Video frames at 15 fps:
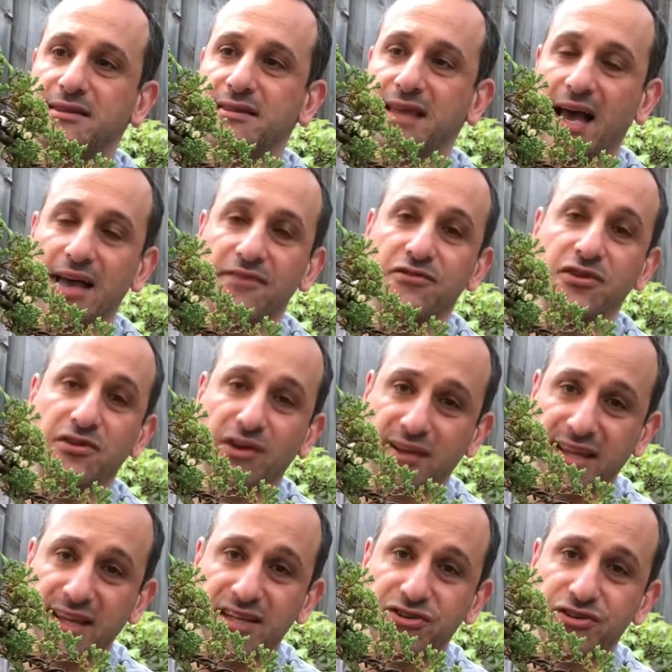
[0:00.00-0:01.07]
if you've got
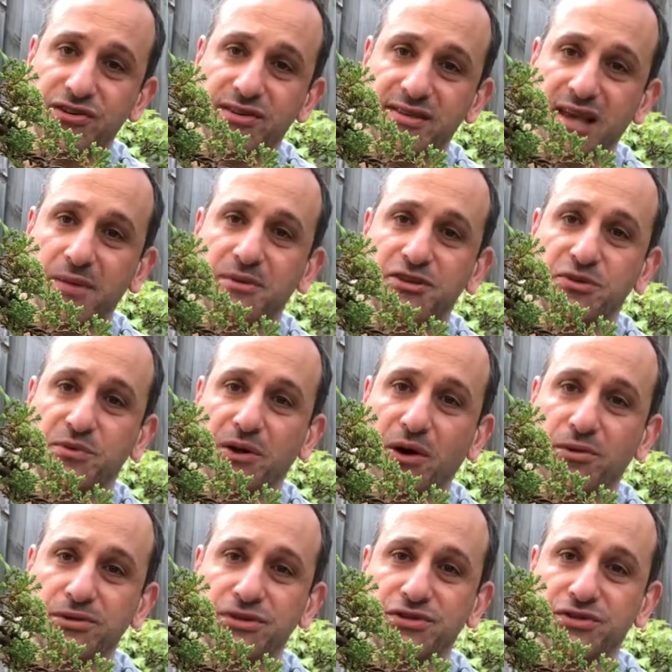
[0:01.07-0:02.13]
that issue, the same issue with
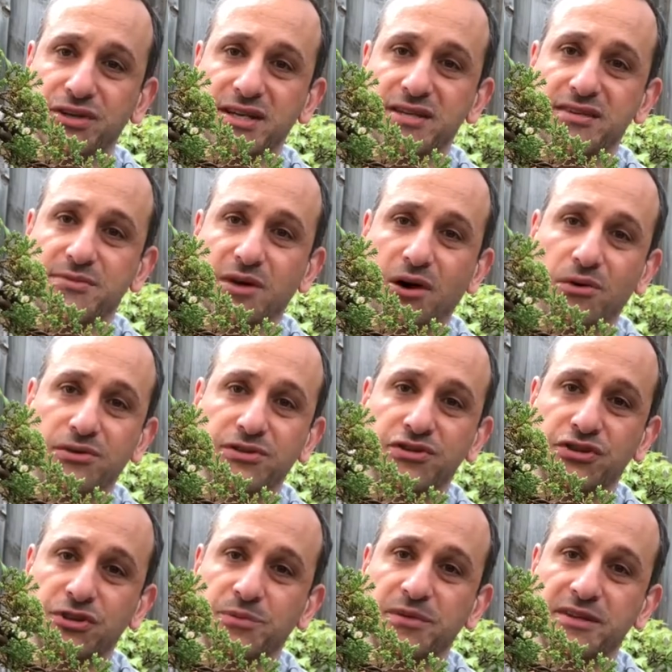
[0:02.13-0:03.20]
all the trees, all the
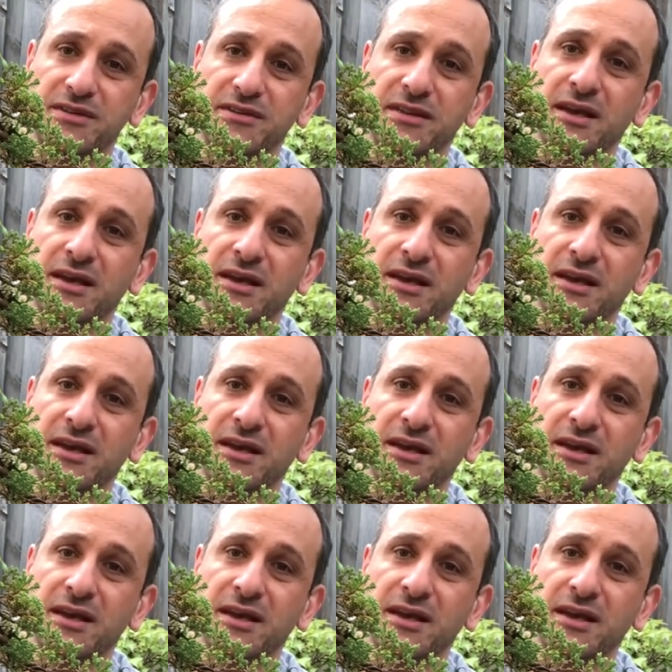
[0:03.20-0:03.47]
junipers,